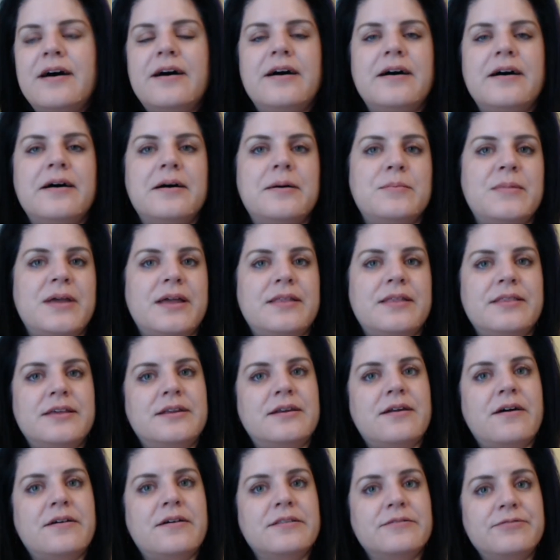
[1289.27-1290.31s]
And
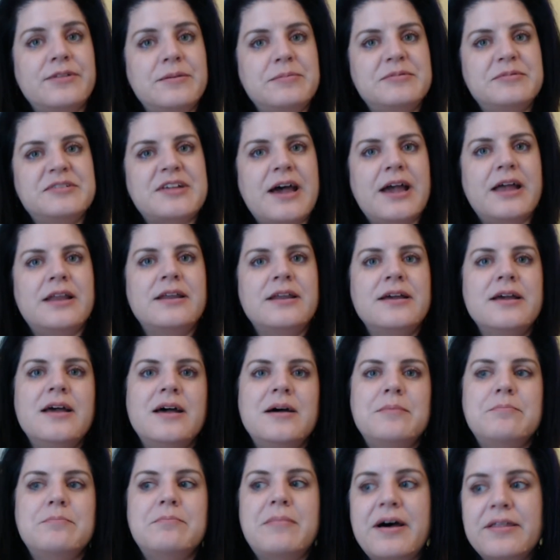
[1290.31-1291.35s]
then on the flip side,
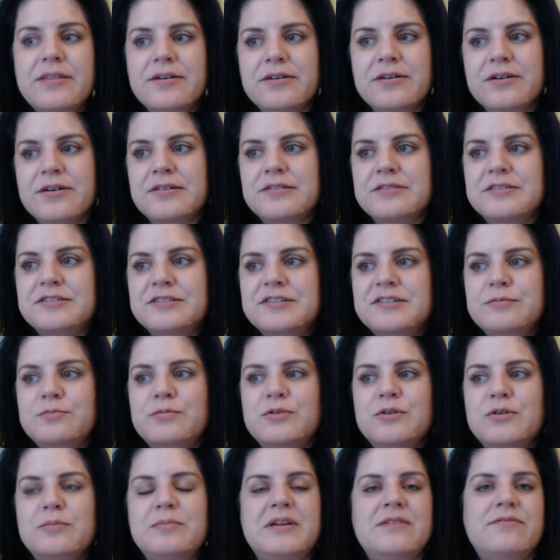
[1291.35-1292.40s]
mothers
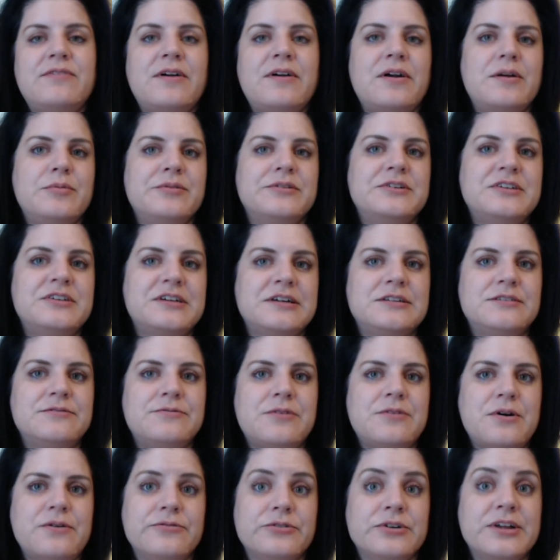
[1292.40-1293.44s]
will be very protective
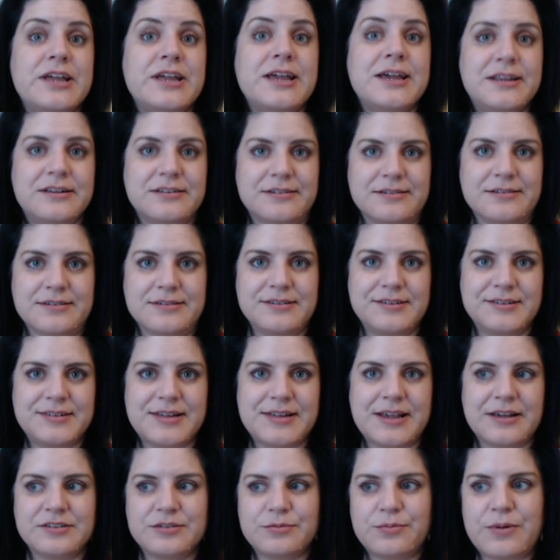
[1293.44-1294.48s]
over kittens
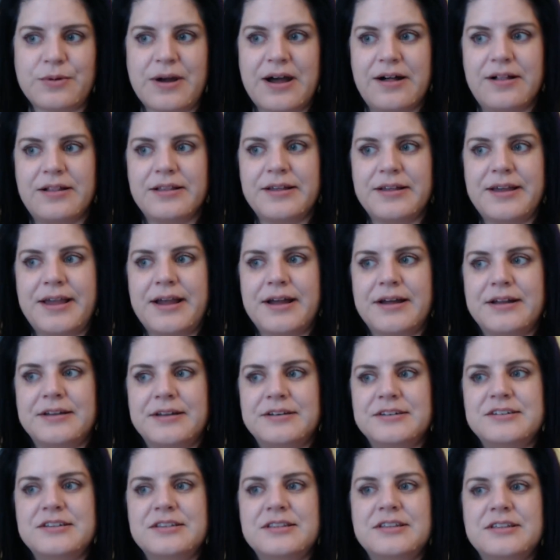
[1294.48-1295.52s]
as well.
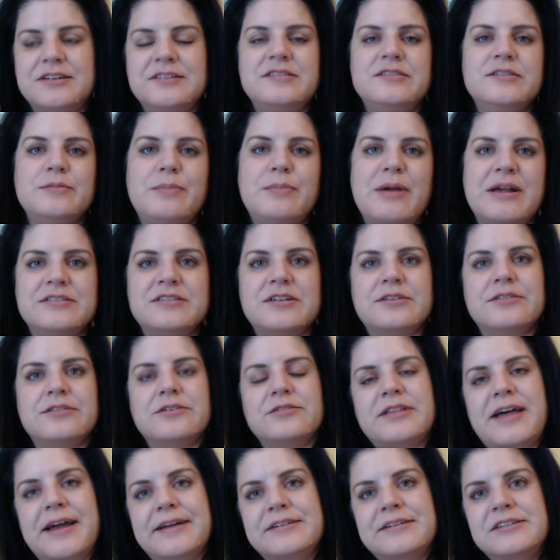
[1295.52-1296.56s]
And this depends on
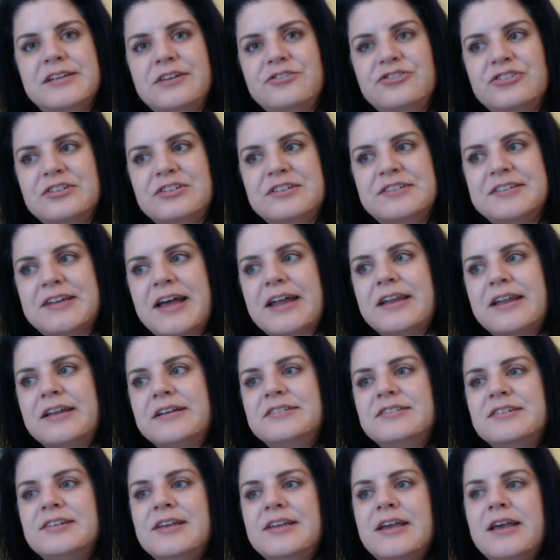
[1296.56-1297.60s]
their lactation
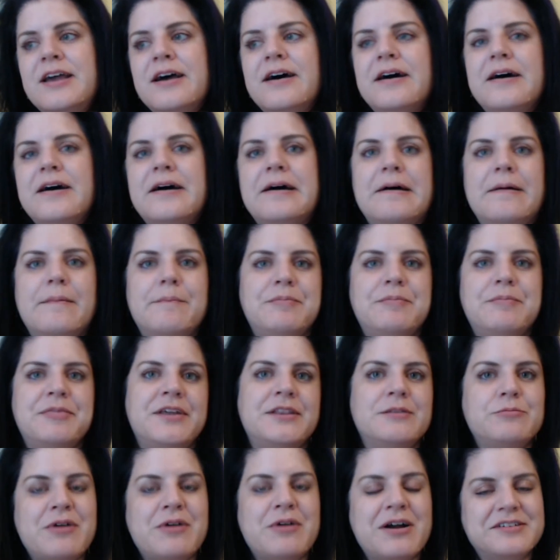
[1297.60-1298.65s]
status and
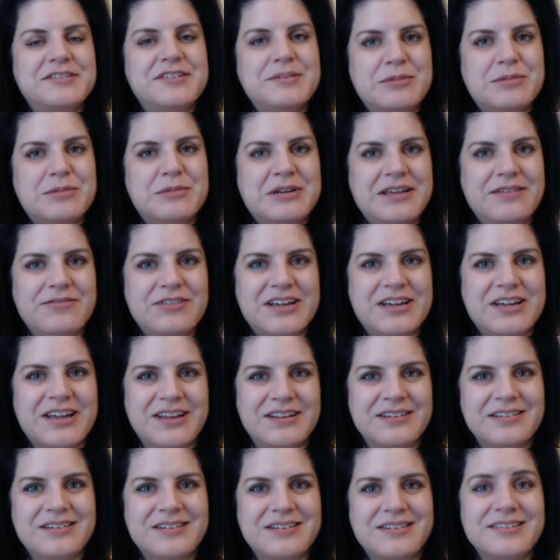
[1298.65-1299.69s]
the proximity of the
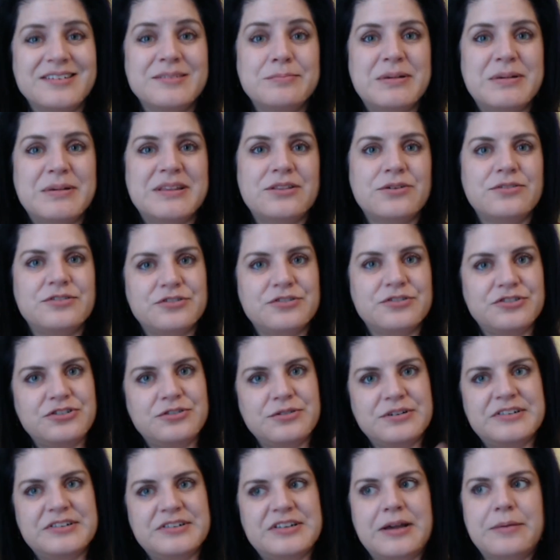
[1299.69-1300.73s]
kittens. But those are two
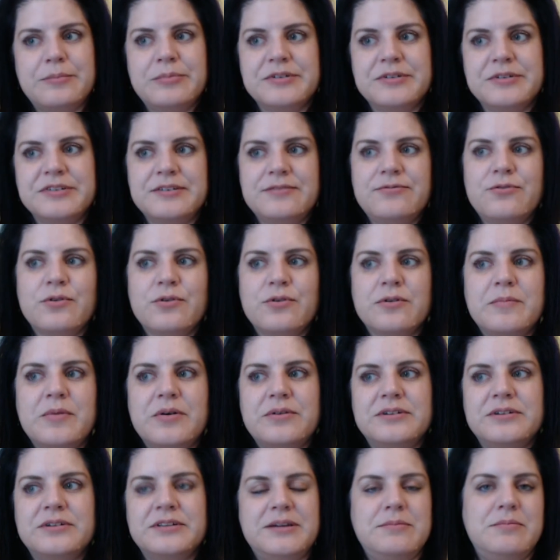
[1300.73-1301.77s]
examples of
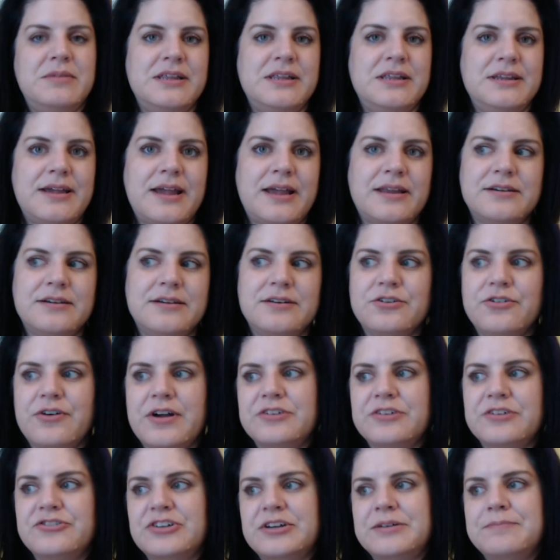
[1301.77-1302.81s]
hormonally mediated
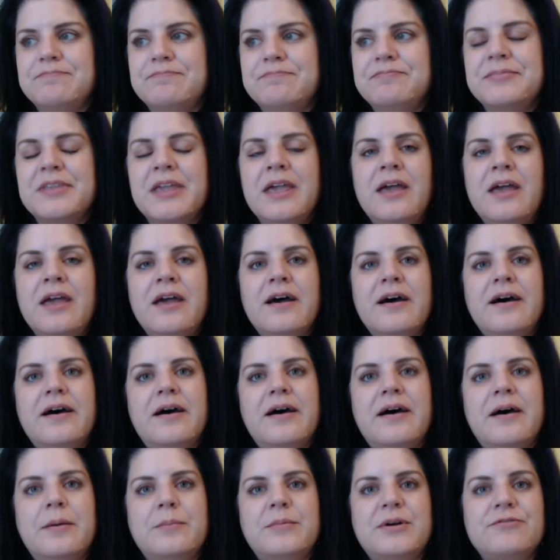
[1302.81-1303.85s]
aggression.
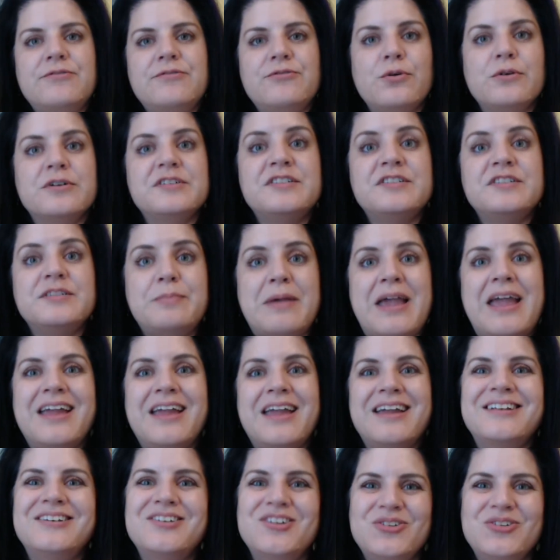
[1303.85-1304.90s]
Of course,
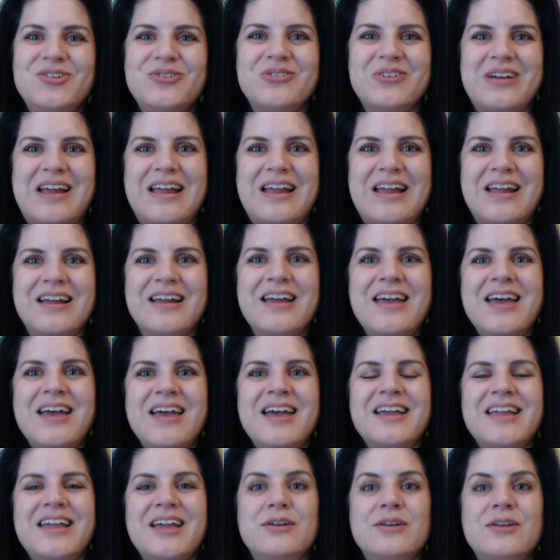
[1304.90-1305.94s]
spaying and neutering
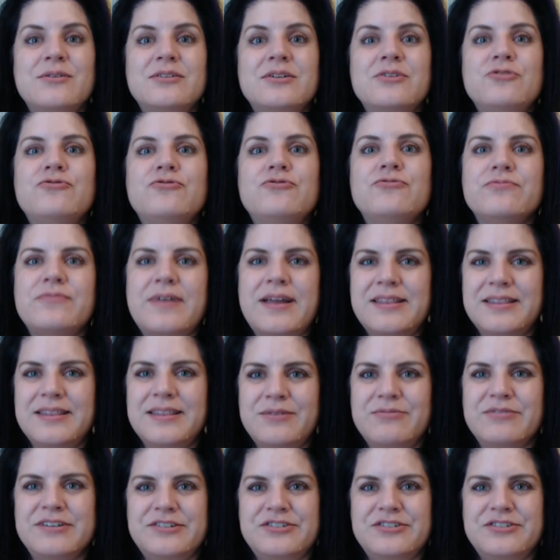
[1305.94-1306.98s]
can
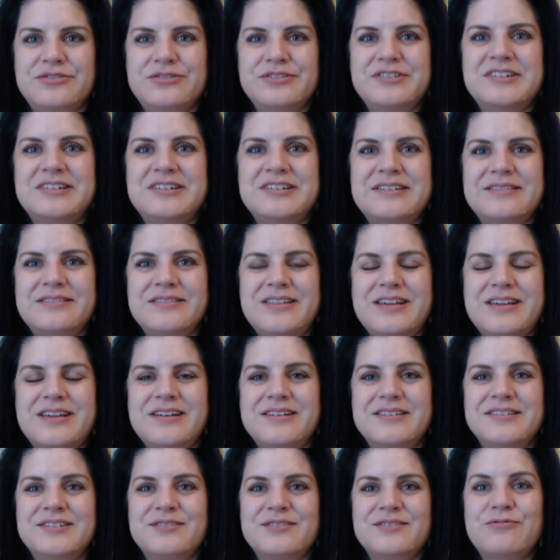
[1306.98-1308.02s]
greatly reduce
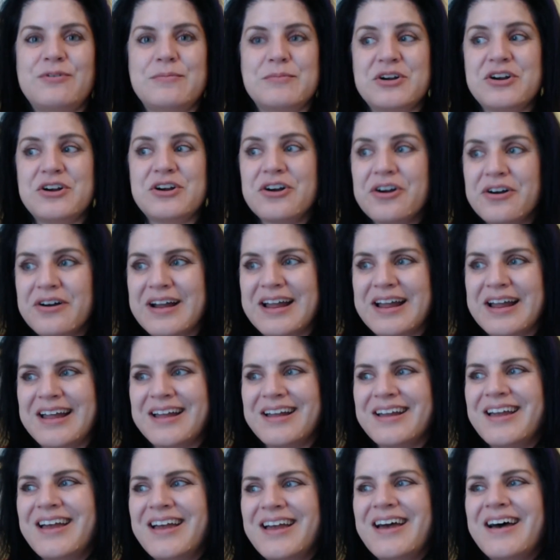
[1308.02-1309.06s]
these from
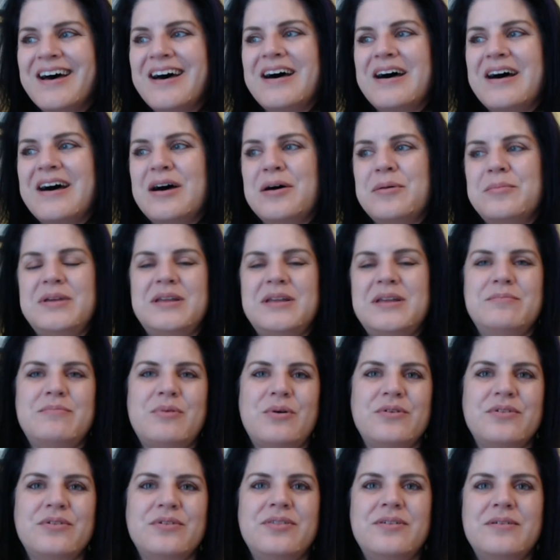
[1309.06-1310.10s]
occurring in
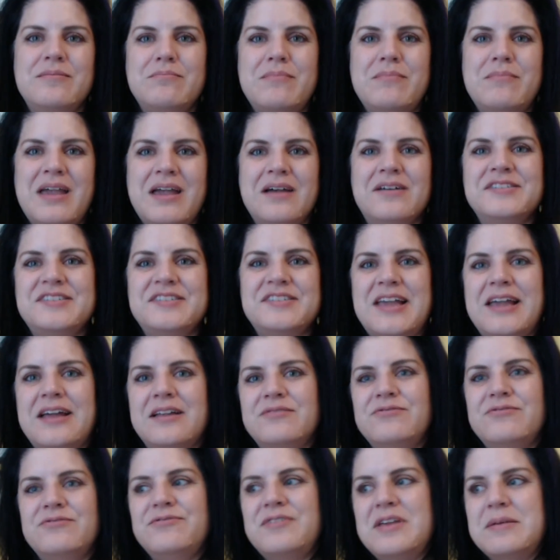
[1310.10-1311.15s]
both males
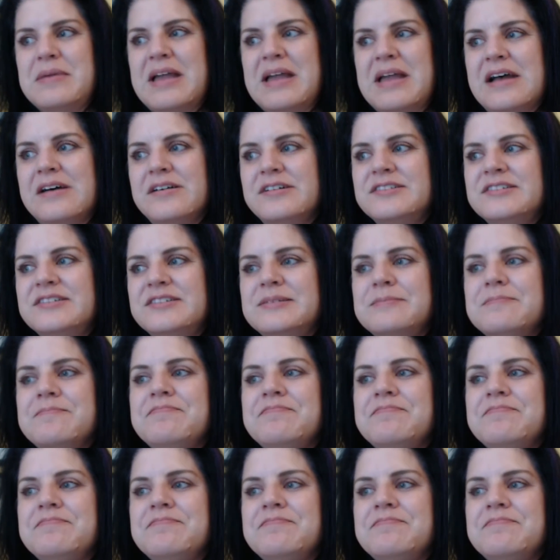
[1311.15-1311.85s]
and females.